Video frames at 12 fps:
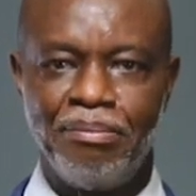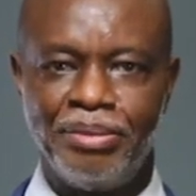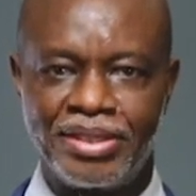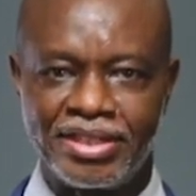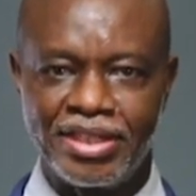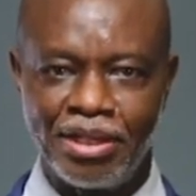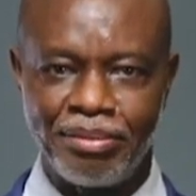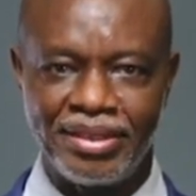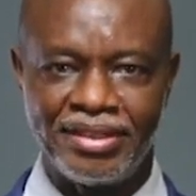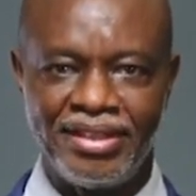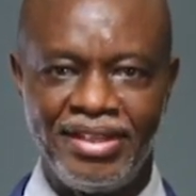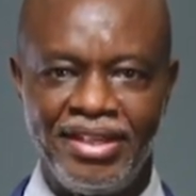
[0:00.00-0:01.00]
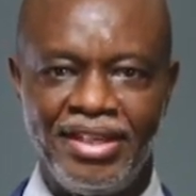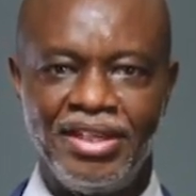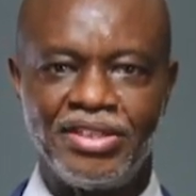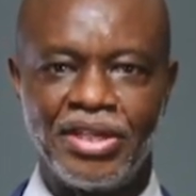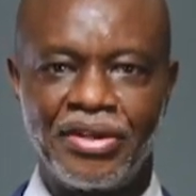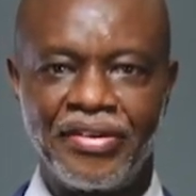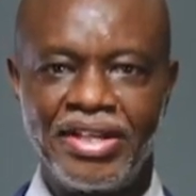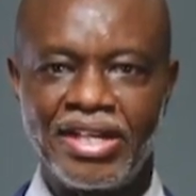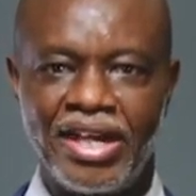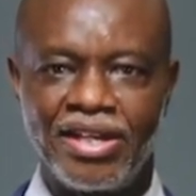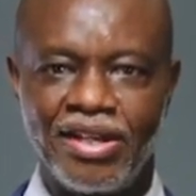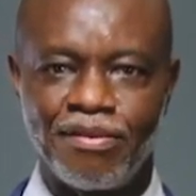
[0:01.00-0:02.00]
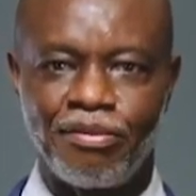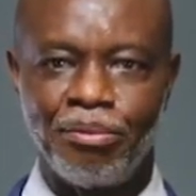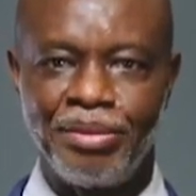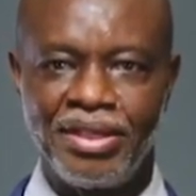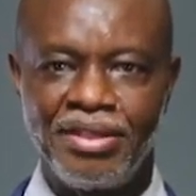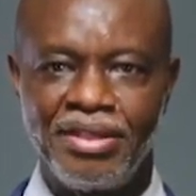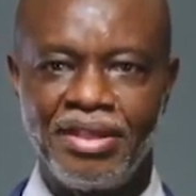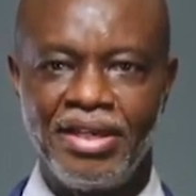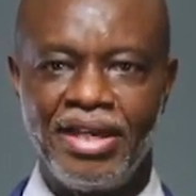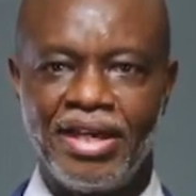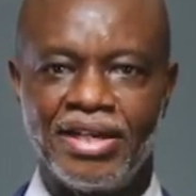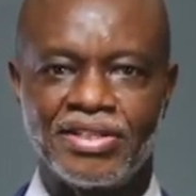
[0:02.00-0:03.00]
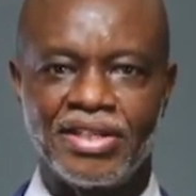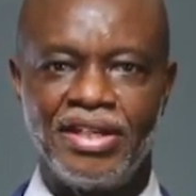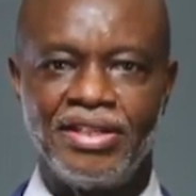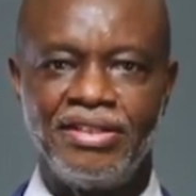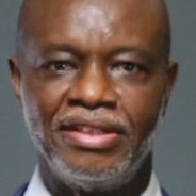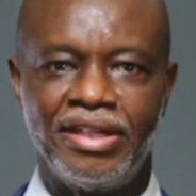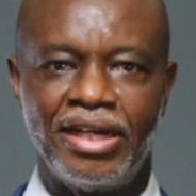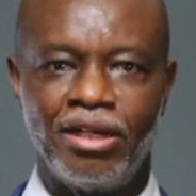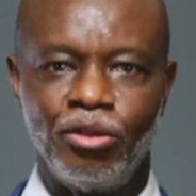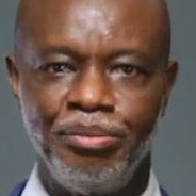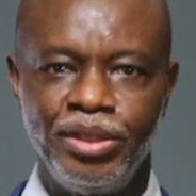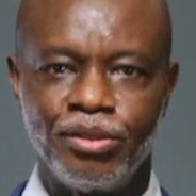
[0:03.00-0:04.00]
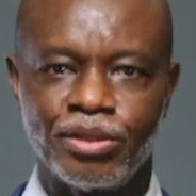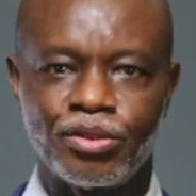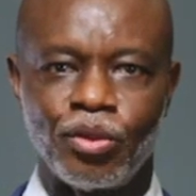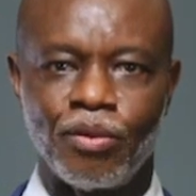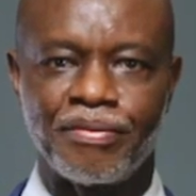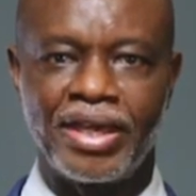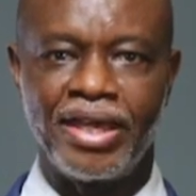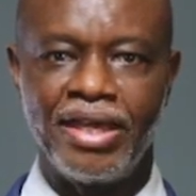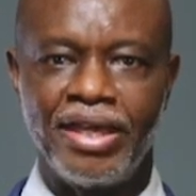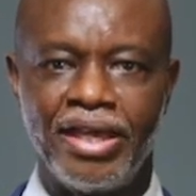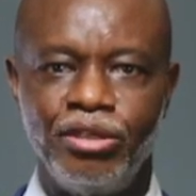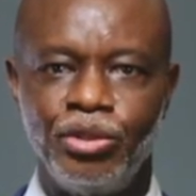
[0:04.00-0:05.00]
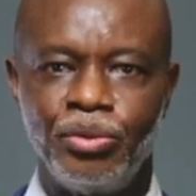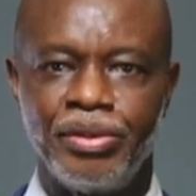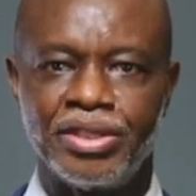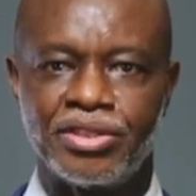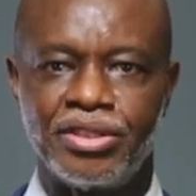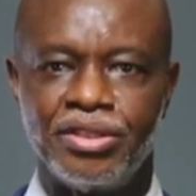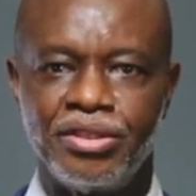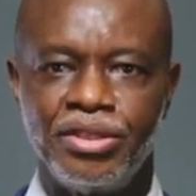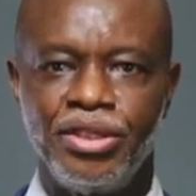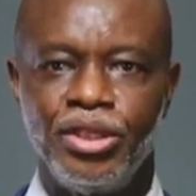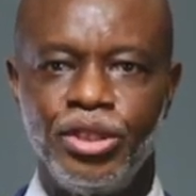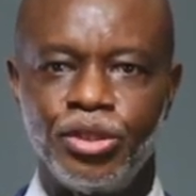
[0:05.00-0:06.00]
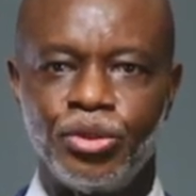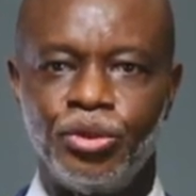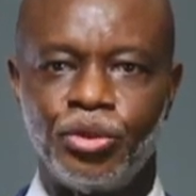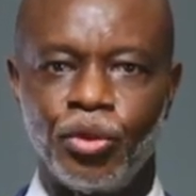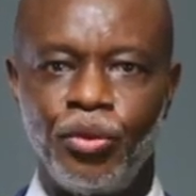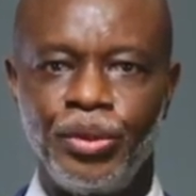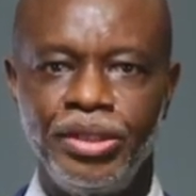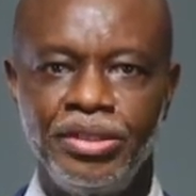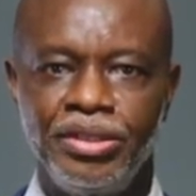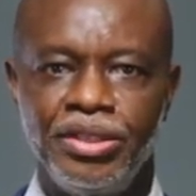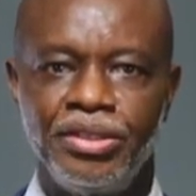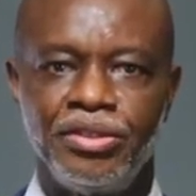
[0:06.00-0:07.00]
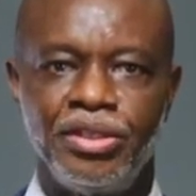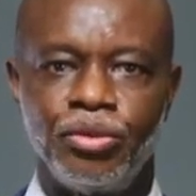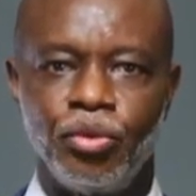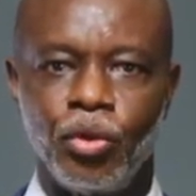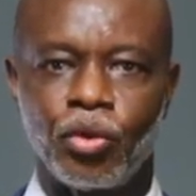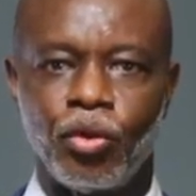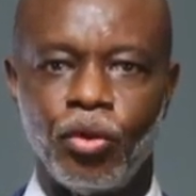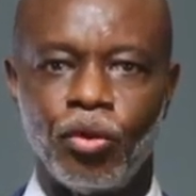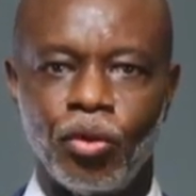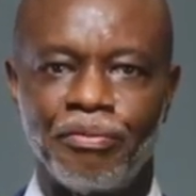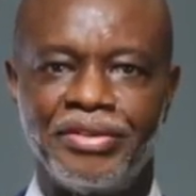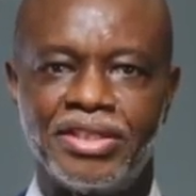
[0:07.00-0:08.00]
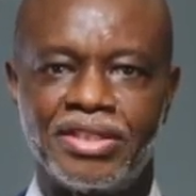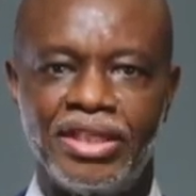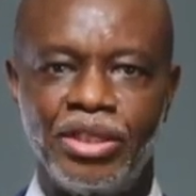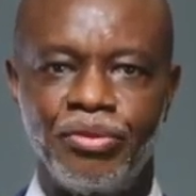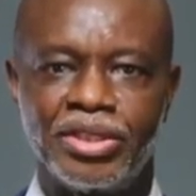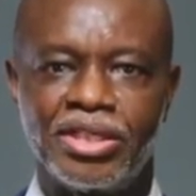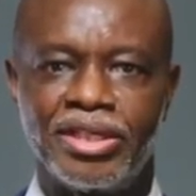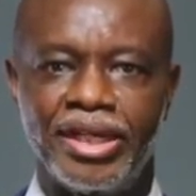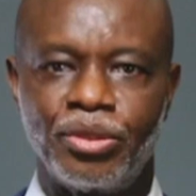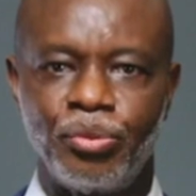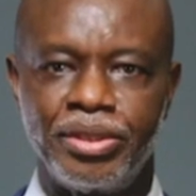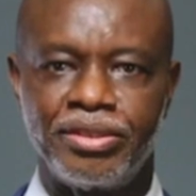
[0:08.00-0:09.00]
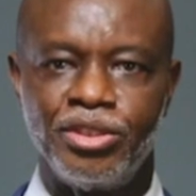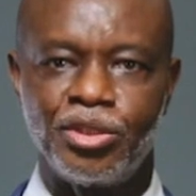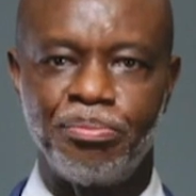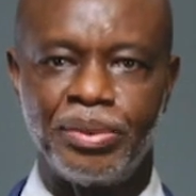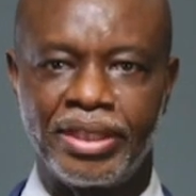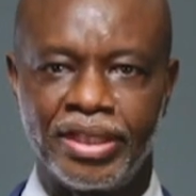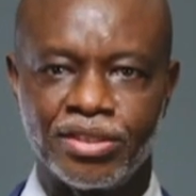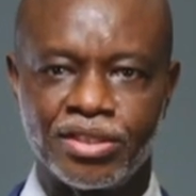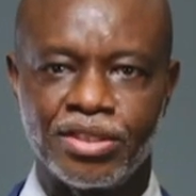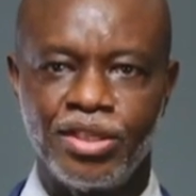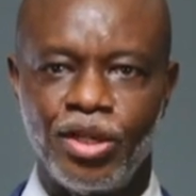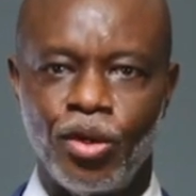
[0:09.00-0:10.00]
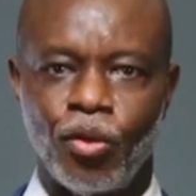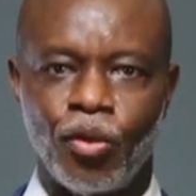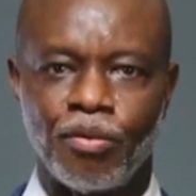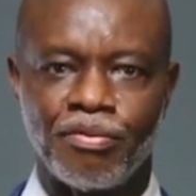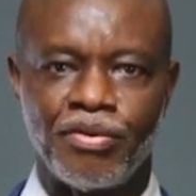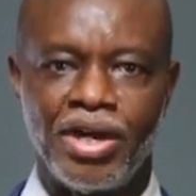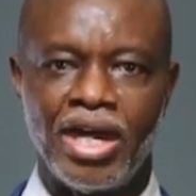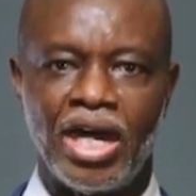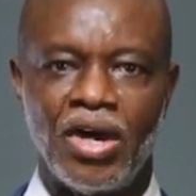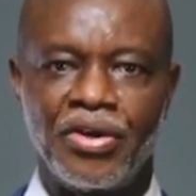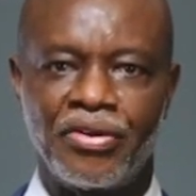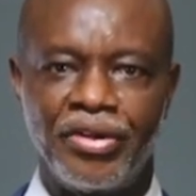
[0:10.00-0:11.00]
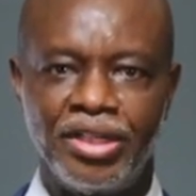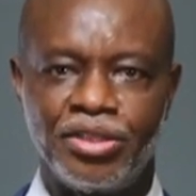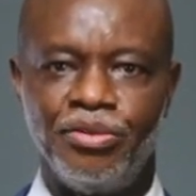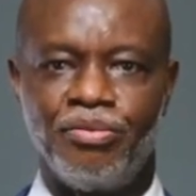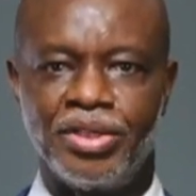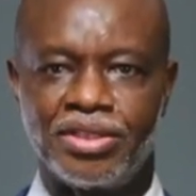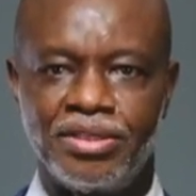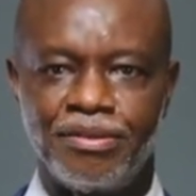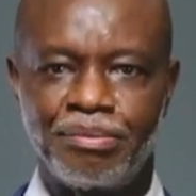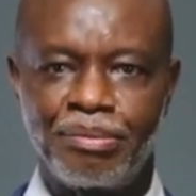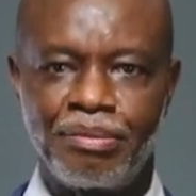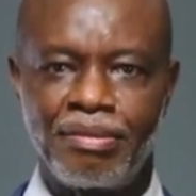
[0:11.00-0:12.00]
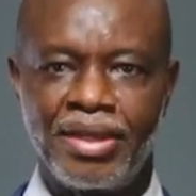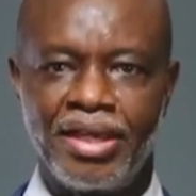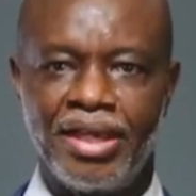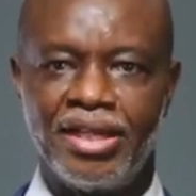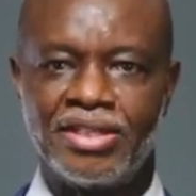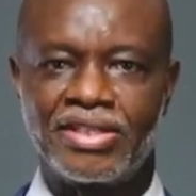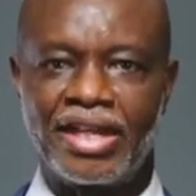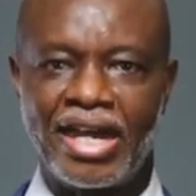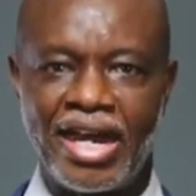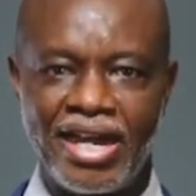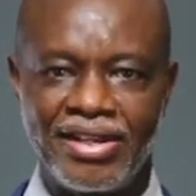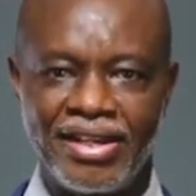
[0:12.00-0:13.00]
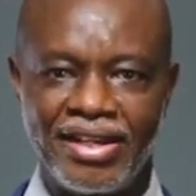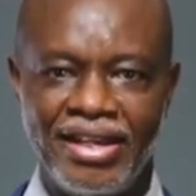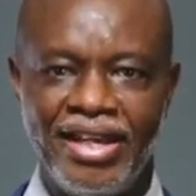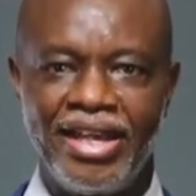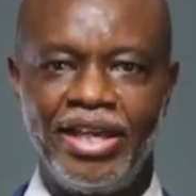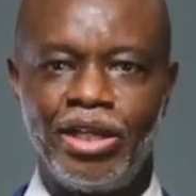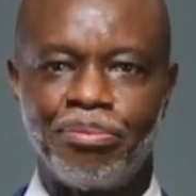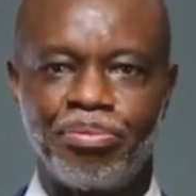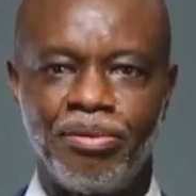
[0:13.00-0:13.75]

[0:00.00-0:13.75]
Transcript: Mr. Chairman, it's a great honor for me as an alumnus of KNUST to join the roll call of distinguished graduating speakers of our great university. It is an honor and a